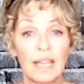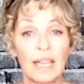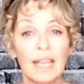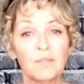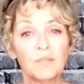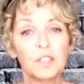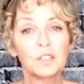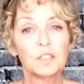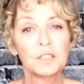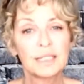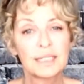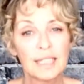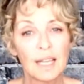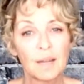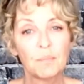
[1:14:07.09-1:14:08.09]
If there's
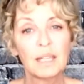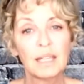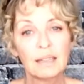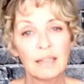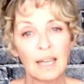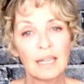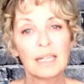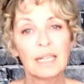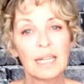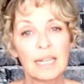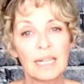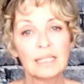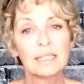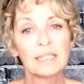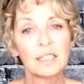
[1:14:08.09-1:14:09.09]
something that
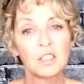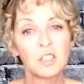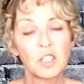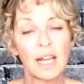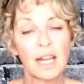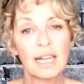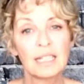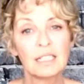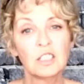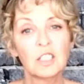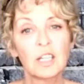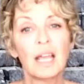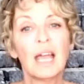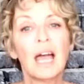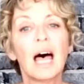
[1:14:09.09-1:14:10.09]
needs to change,
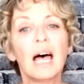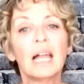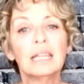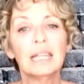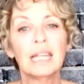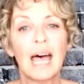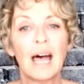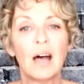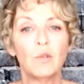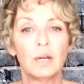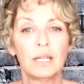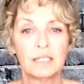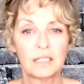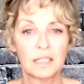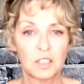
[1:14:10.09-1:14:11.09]
allow
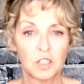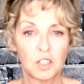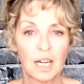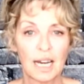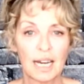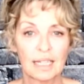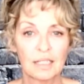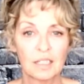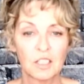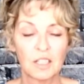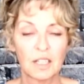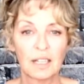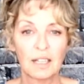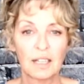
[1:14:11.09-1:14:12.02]
it to change.